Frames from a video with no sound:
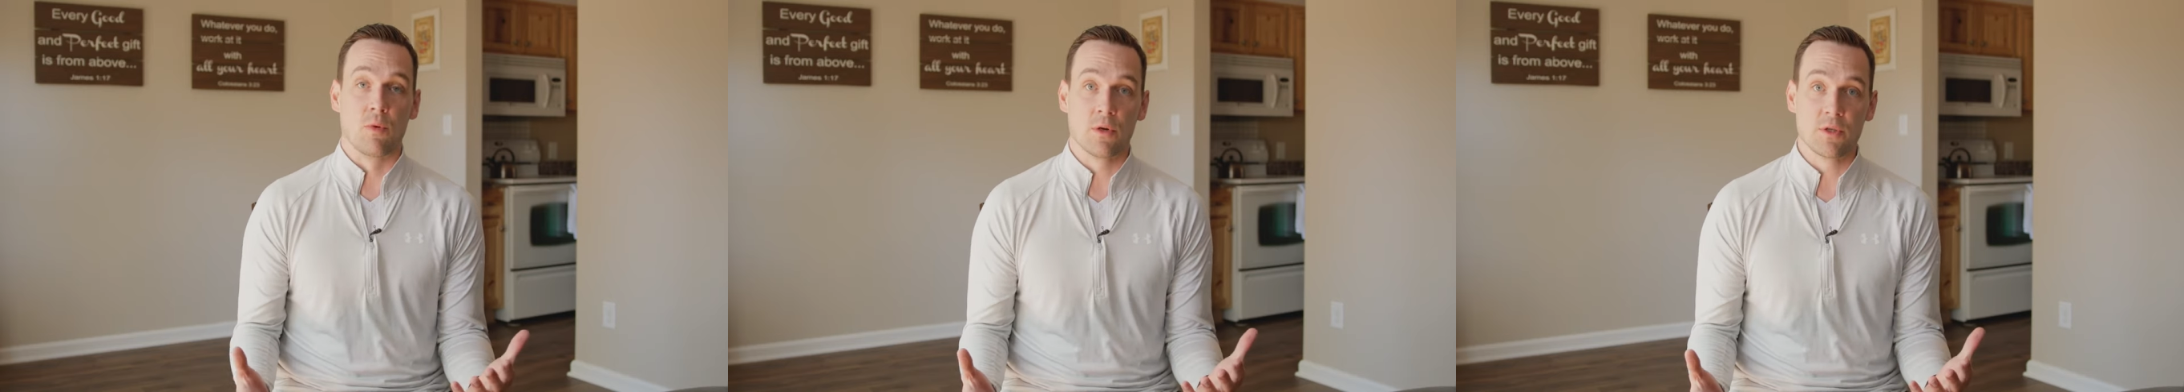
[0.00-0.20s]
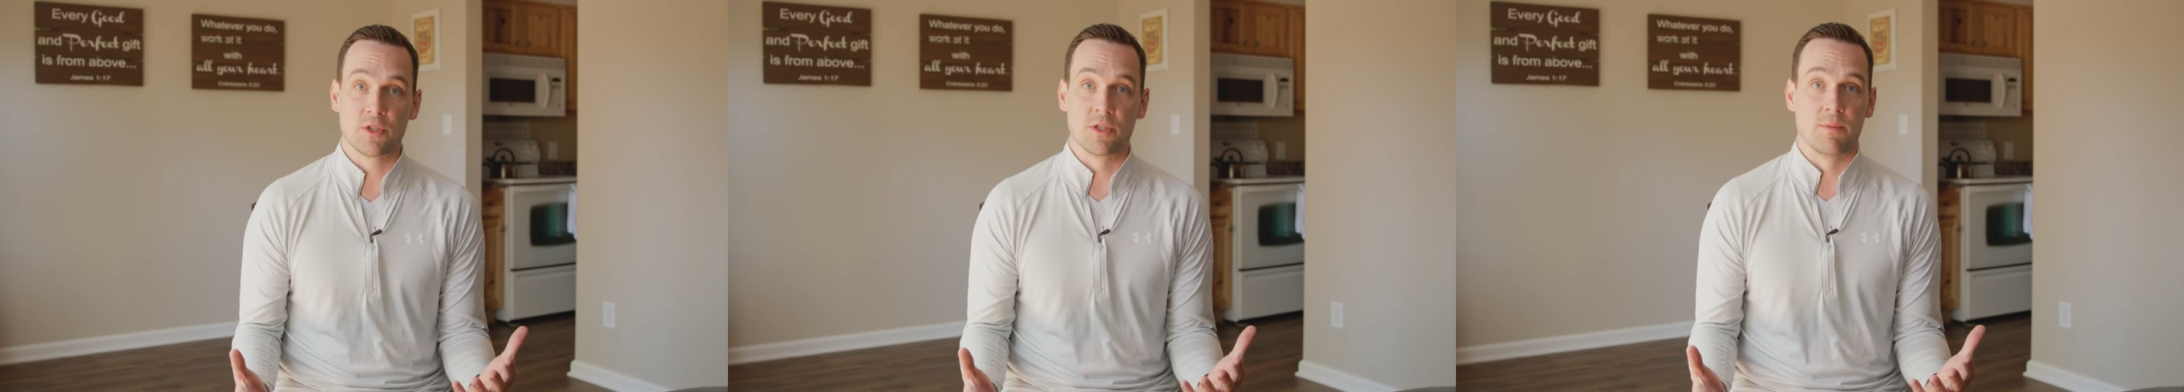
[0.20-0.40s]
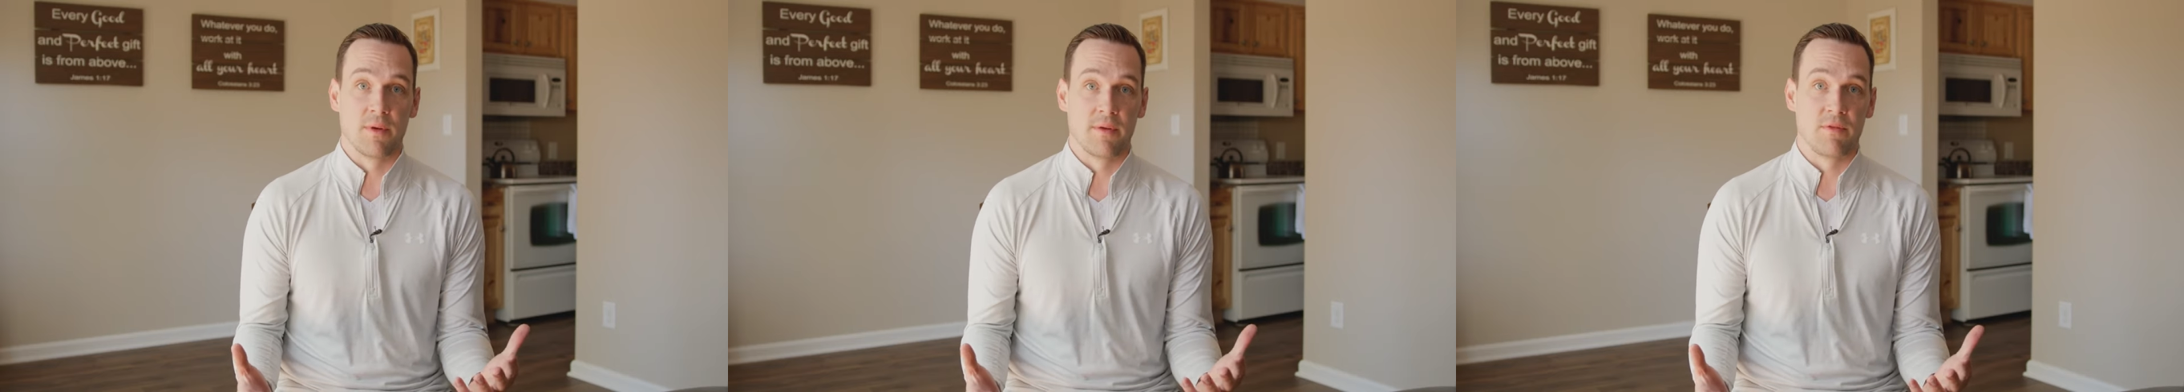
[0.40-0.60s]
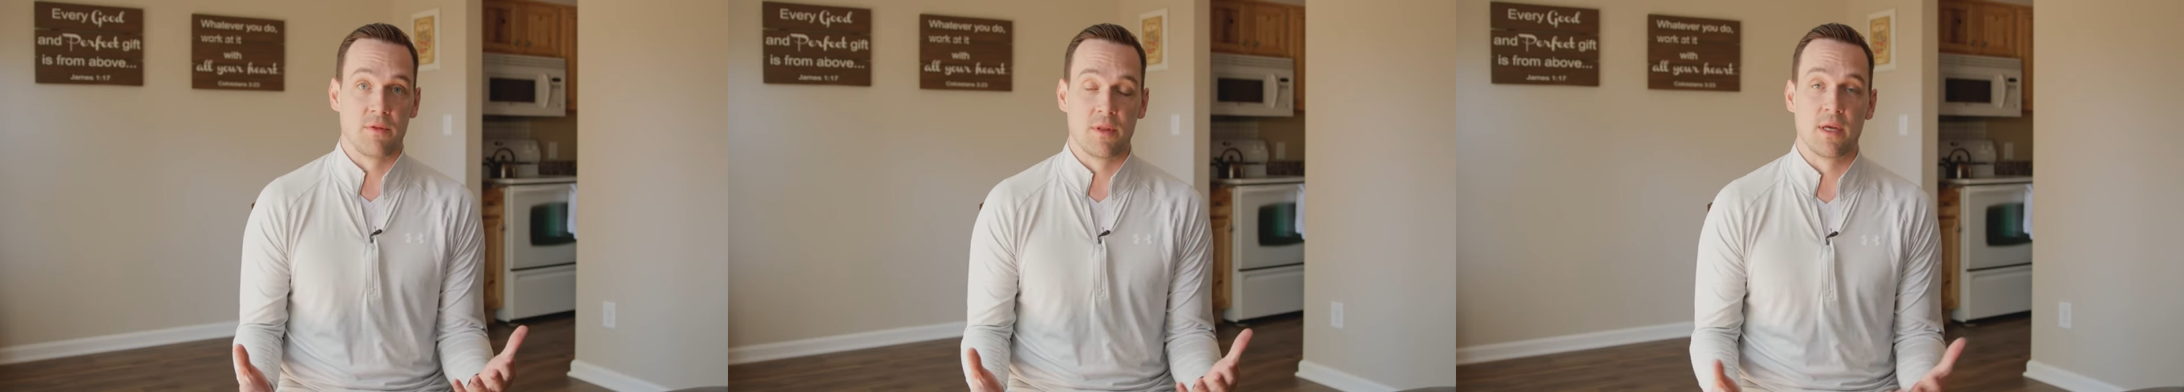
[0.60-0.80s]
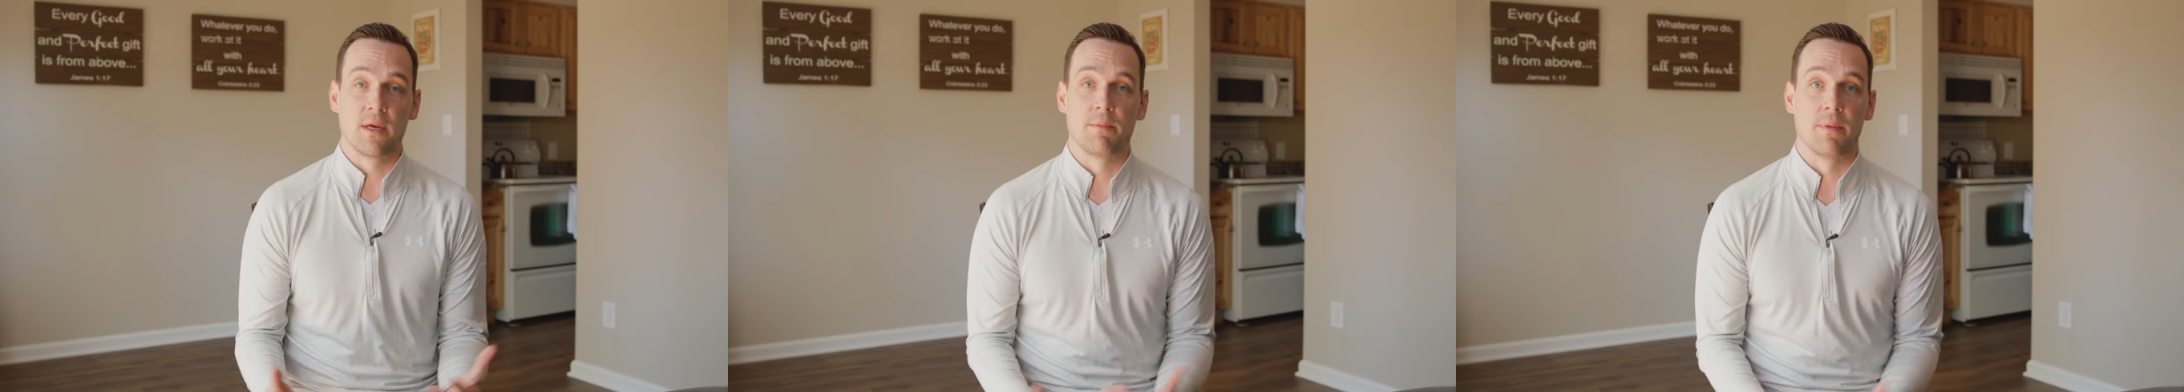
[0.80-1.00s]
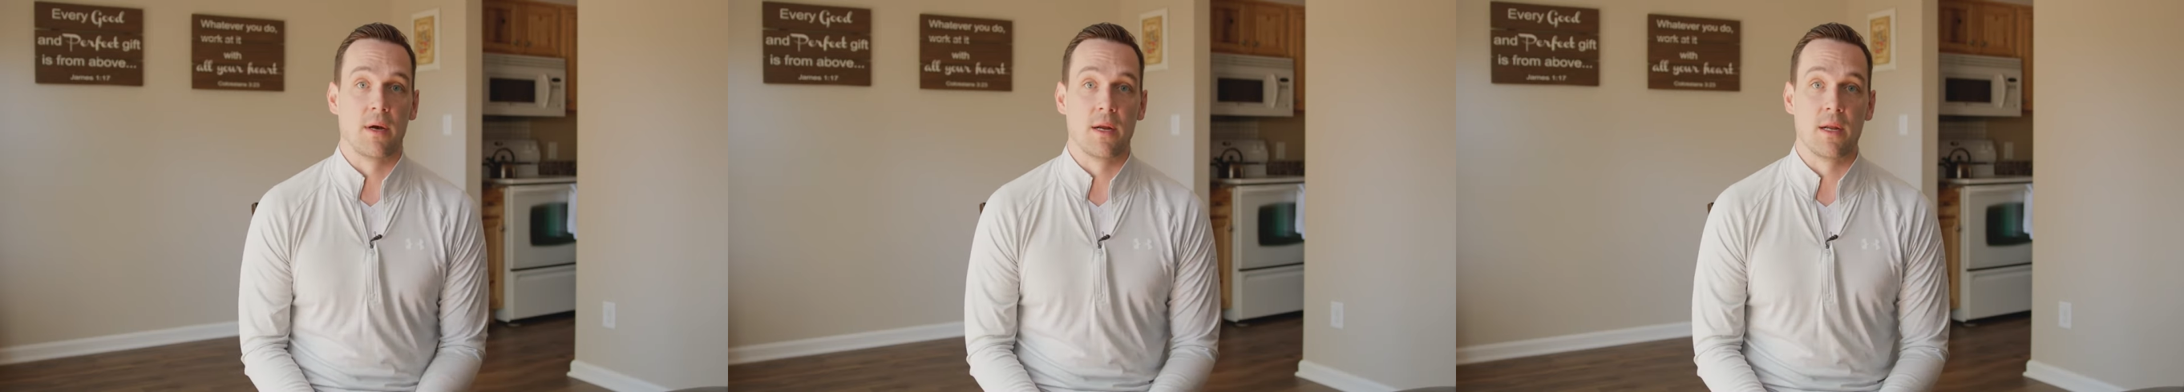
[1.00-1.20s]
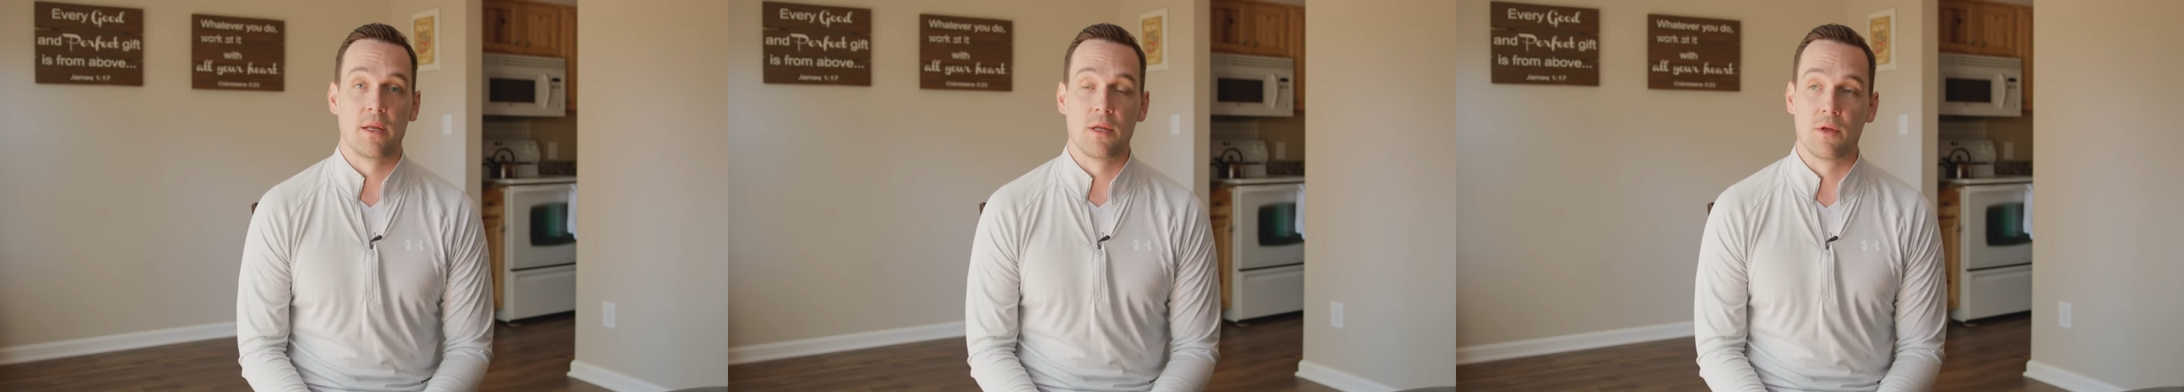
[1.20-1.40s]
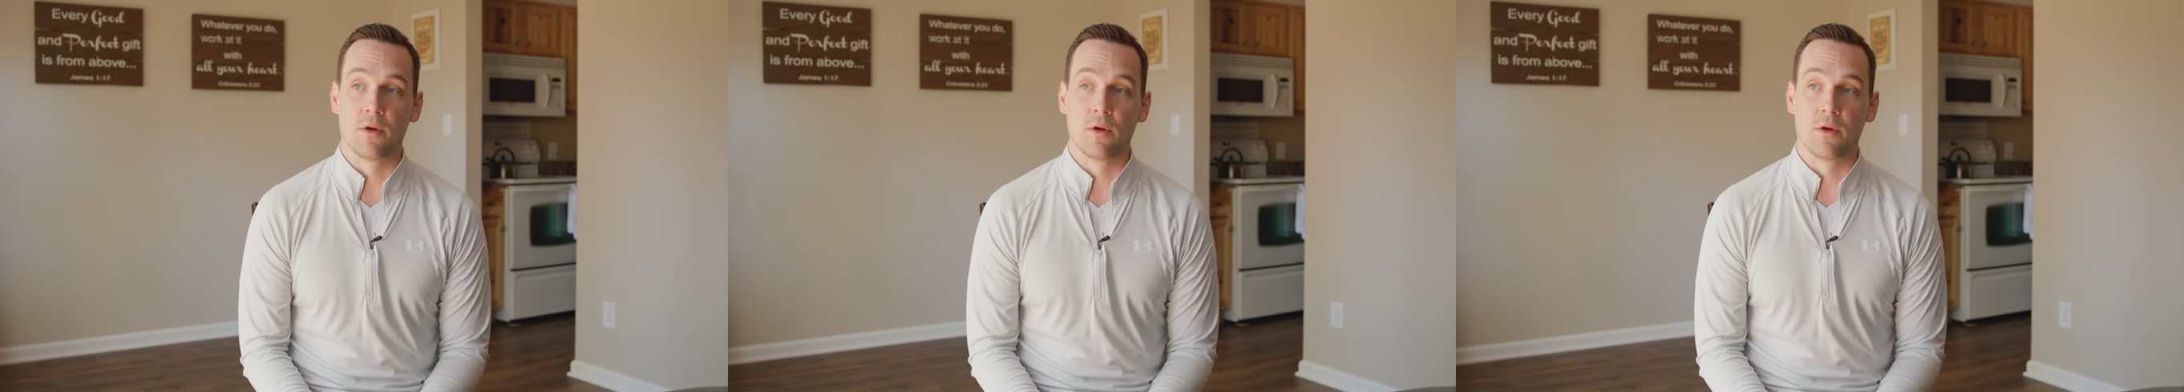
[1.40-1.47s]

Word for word: worship if you think about it.